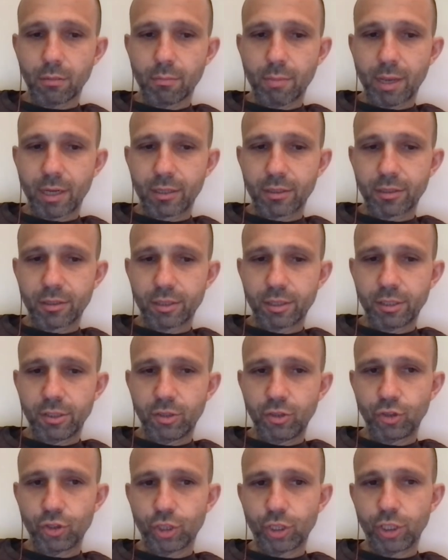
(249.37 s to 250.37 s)

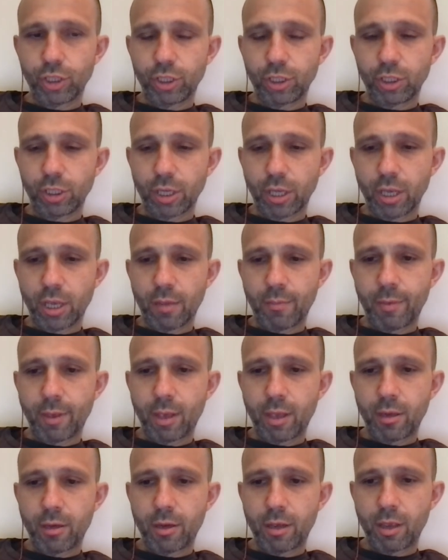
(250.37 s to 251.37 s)
Mexican G. Yeah,
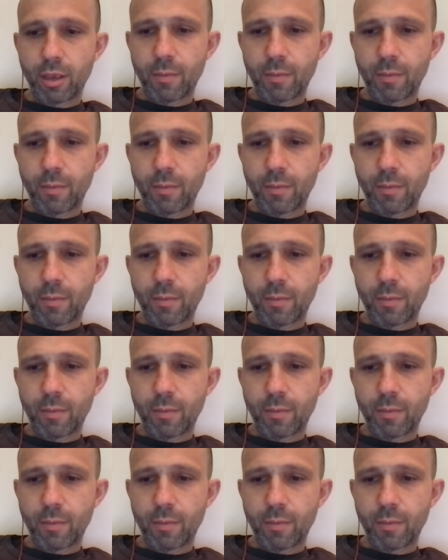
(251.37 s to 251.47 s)
man.